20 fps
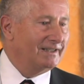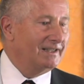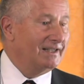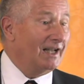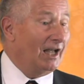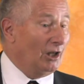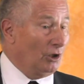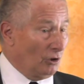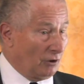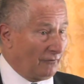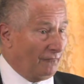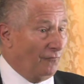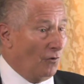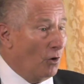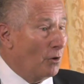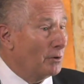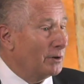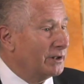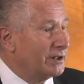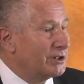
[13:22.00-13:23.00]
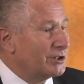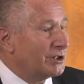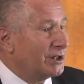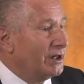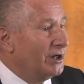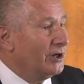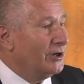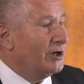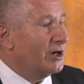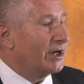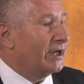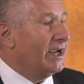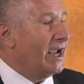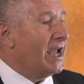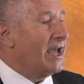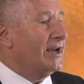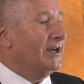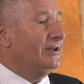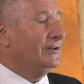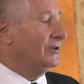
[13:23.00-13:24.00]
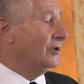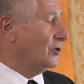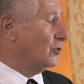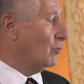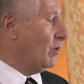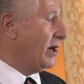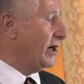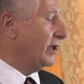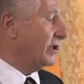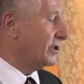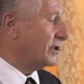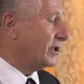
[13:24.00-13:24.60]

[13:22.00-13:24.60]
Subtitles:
I look forward to seeing you again in the 20th